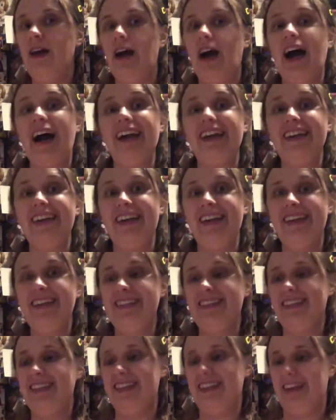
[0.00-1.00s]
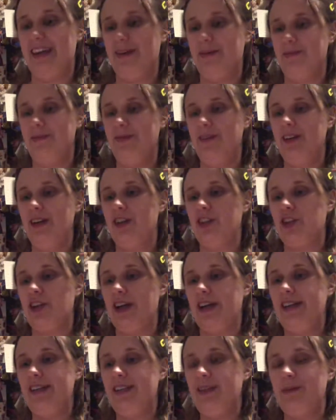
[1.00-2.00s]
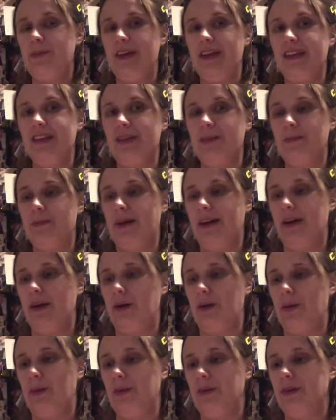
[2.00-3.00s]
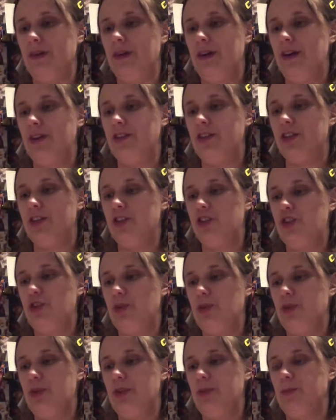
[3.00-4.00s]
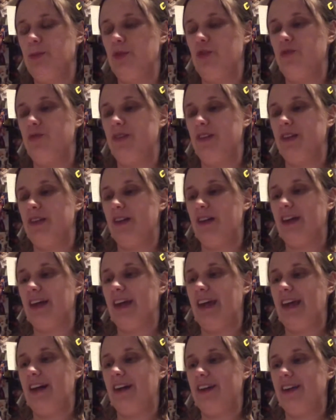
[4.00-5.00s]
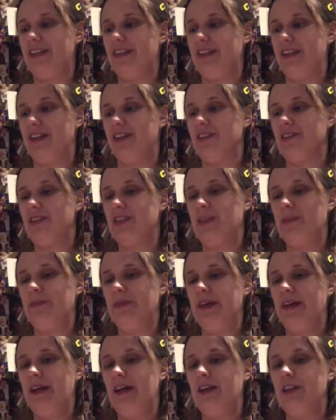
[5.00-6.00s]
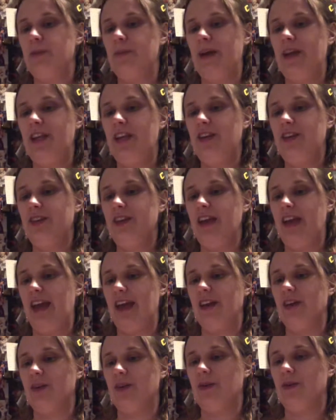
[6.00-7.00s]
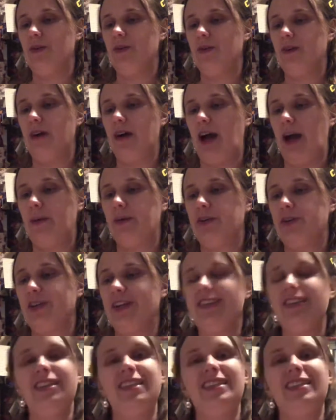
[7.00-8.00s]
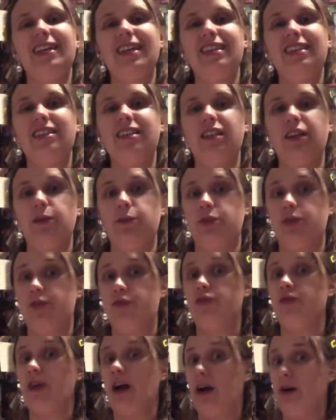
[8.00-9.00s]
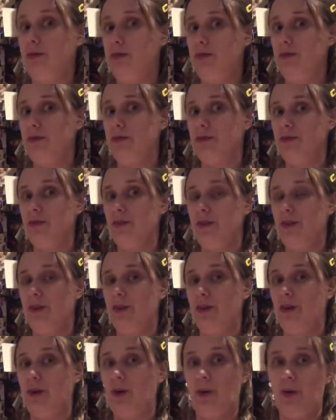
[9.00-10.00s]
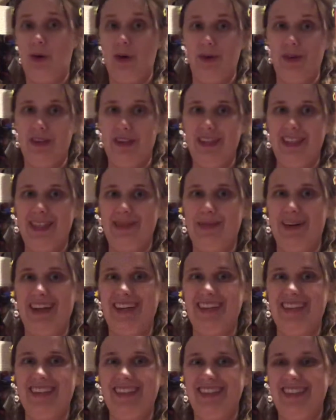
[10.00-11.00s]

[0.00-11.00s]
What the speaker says: I gaze at them, trying to make them my own, to control their movement, a chaotic dance. Depending on the angle, I will greet this destiny with a frown or with a smile.